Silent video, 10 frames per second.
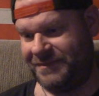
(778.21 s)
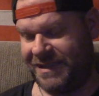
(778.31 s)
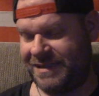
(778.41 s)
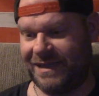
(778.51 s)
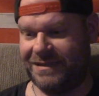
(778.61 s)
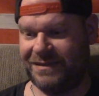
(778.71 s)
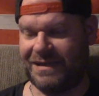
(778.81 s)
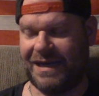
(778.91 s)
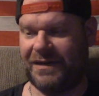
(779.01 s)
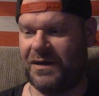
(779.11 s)
Because
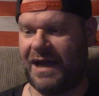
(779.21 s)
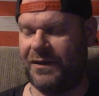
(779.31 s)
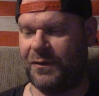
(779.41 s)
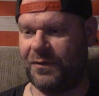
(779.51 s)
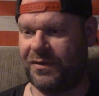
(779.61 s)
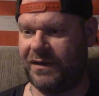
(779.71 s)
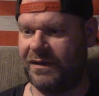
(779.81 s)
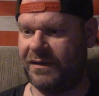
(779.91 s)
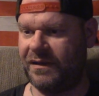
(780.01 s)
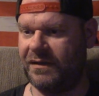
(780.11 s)
I don't
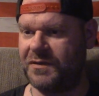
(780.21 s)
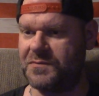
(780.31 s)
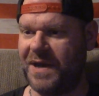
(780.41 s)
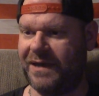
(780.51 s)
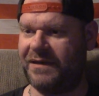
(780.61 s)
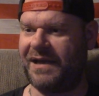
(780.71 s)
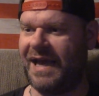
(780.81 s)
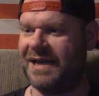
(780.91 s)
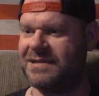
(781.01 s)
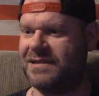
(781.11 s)
think that humanity
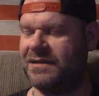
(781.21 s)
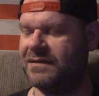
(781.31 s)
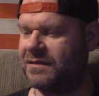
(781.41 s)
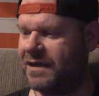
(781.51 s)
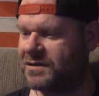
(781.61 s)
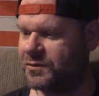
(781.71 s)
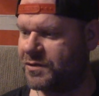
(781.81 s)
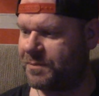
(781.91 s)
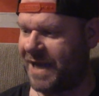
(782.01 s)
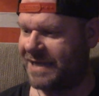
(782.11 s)
has the intellectual
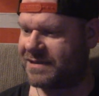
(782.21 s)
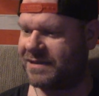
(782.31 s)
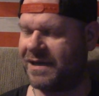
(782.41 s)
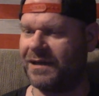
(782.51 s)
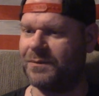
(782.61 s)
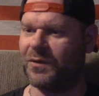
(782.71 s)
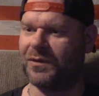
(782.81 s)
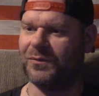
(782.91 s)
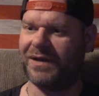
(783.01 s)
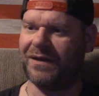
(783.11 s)
capacity anymore
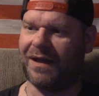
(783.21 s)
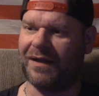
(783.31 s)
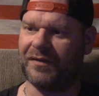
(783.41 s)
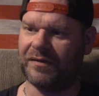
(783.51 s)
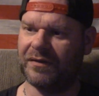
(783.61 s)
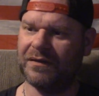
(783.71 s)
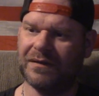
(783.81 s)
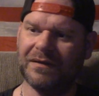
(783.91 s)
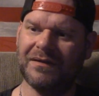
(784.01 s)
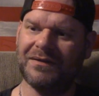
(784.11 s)
to realize
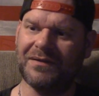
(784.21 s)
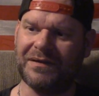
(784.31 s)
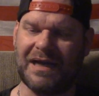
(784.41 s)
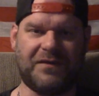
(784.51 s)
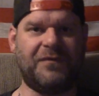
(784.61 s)
that that's